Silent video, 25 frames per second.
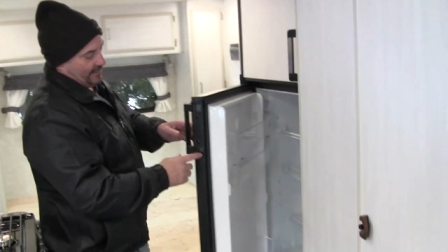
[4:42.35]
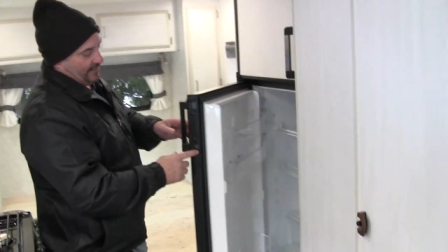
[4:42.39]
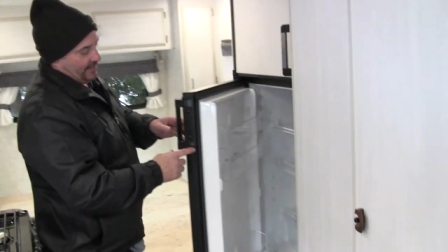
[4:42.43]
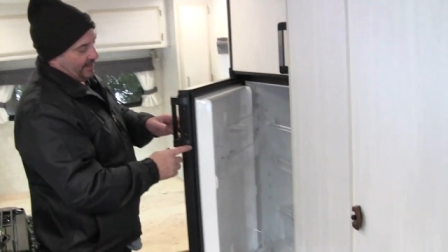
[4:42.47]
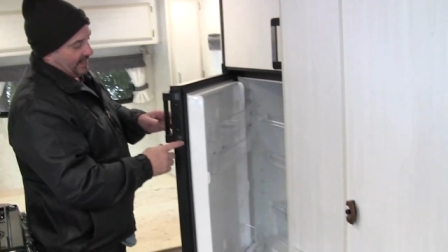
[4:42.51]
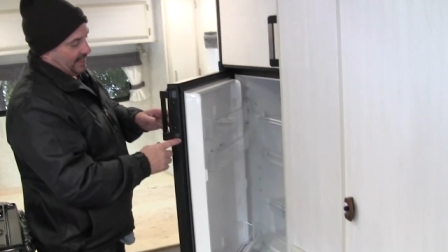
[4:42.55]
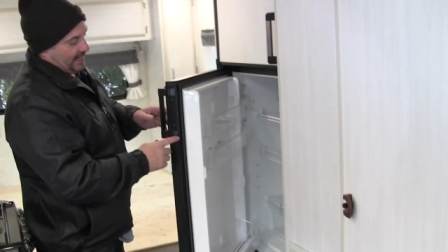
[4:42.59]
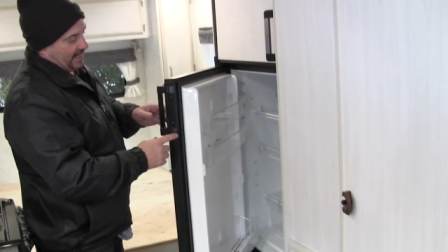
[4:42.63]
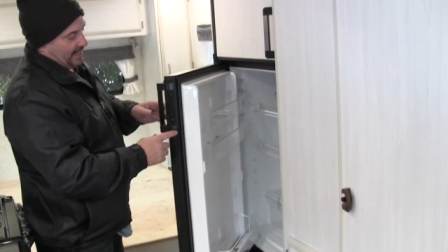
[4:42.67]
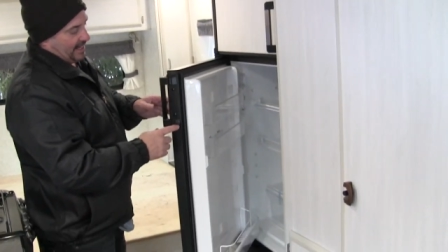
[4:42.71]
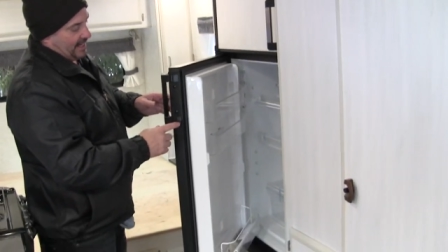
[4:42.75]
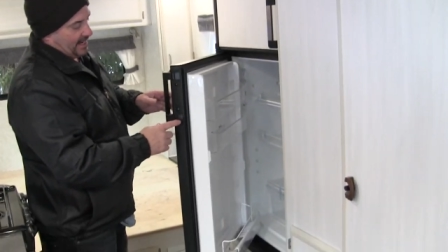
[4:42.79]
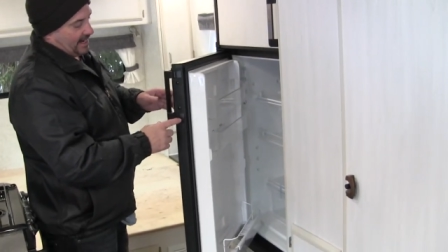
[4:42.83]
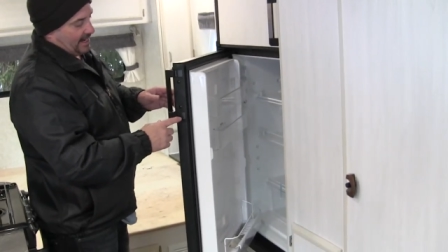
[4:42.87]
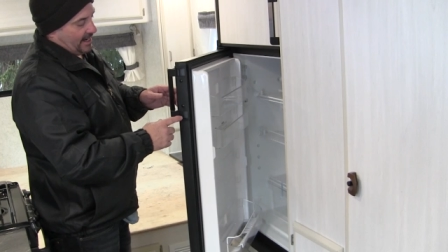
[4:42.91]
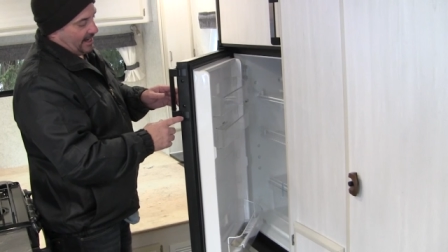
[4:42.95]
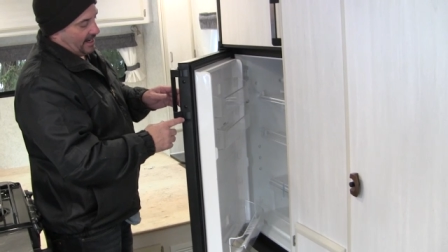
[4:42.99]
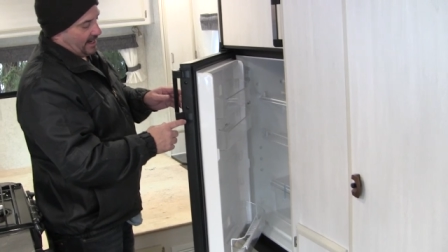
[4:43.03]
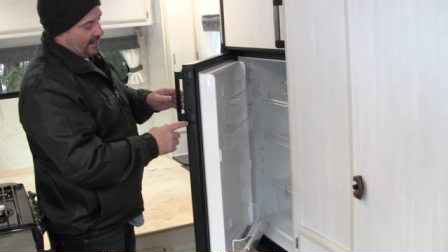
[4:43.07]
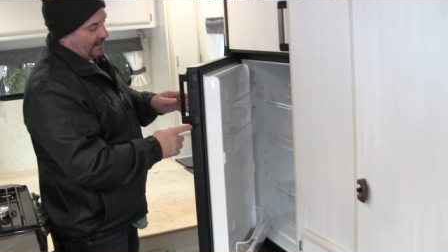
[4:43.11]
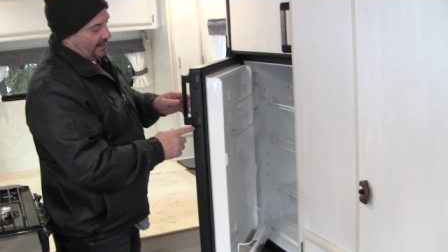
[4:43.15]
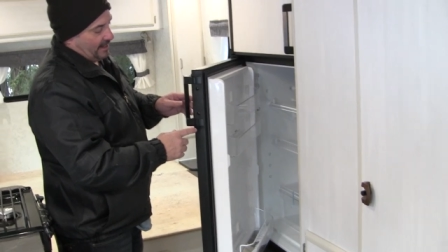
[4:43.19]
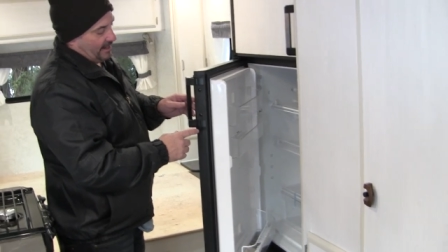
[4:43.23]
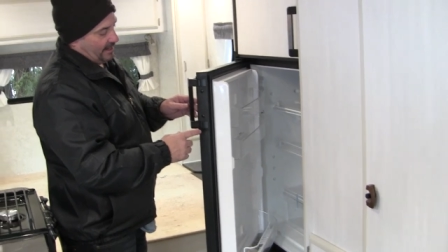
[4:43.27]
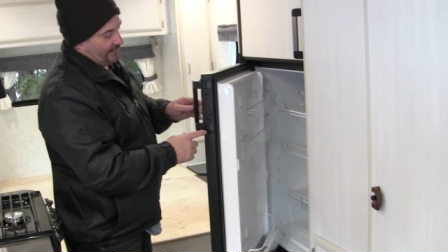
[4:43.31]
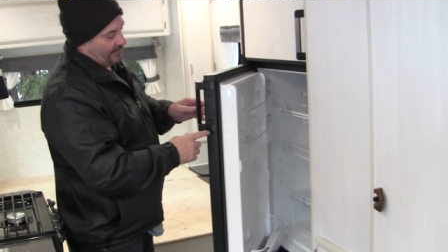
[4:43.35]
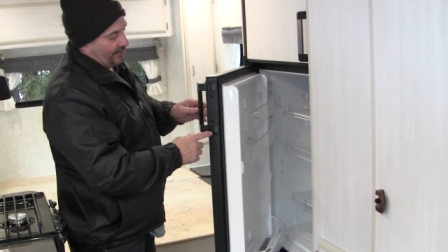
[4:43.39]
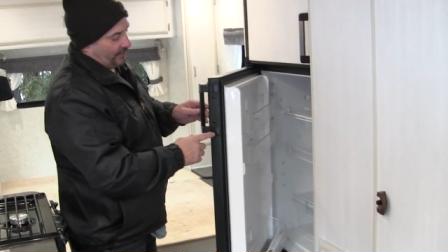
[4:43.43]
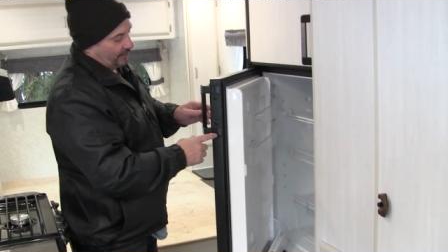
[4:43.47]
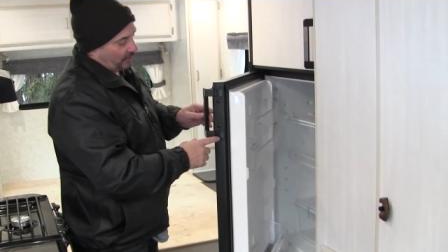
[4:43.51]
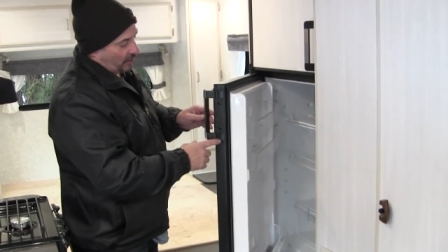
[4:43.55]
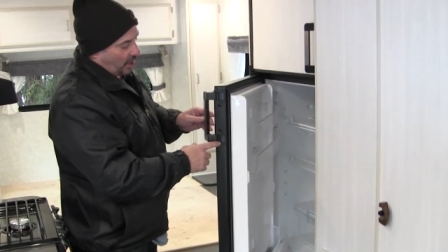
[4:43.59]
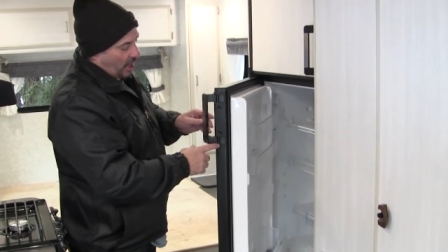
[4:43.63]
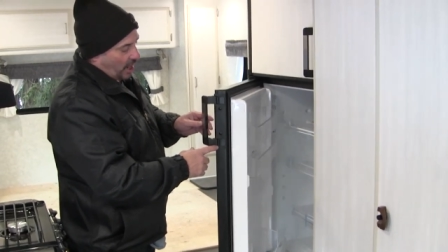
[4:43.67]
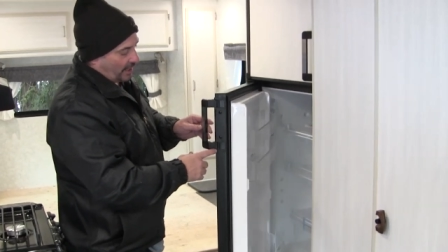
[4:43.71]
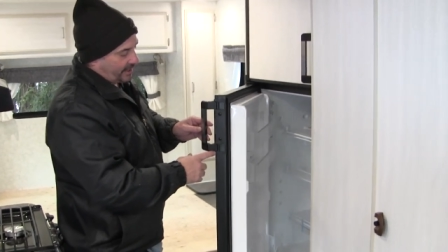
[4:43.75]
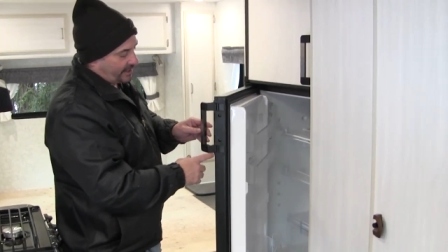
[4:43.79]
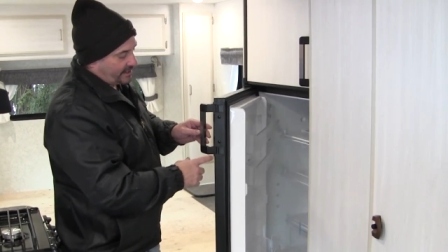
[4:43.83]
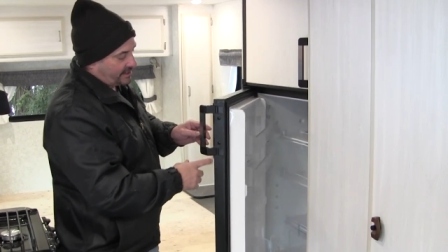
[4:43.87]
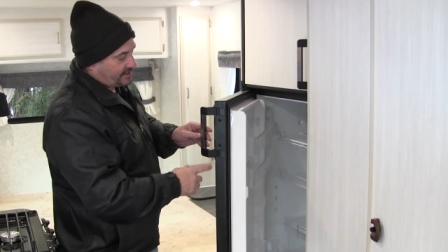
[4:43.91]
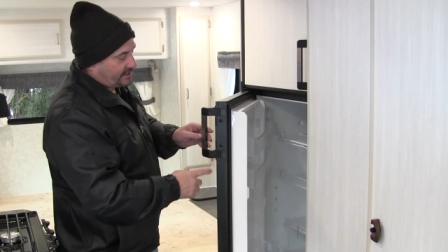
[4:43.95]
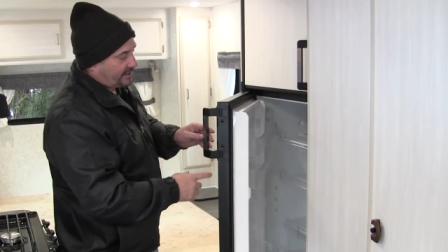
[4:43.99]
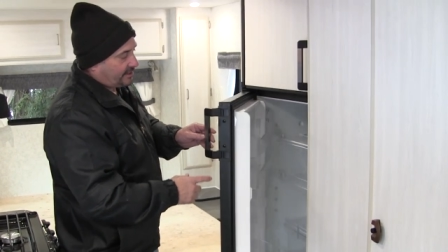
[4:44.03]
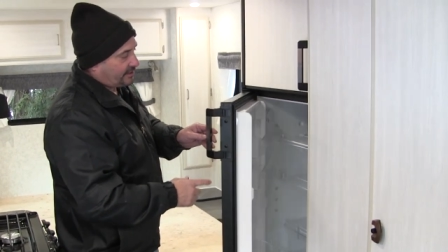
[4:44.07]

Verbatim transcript: The, uh, the lock is